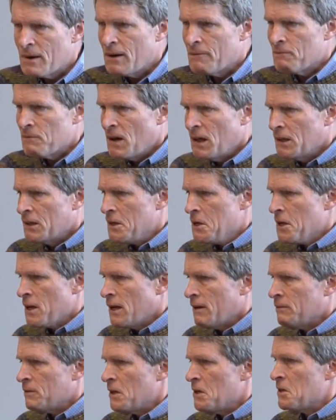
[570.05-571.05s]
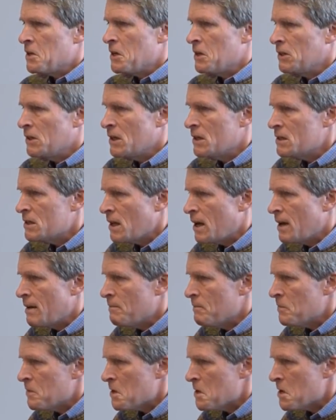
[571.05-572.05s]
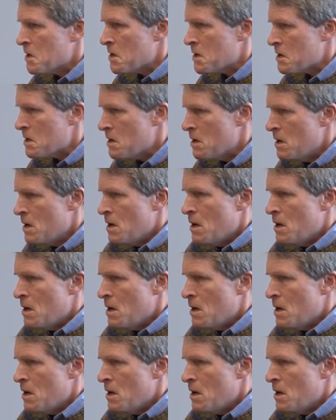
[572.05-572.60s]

a felony, if they did the same thing.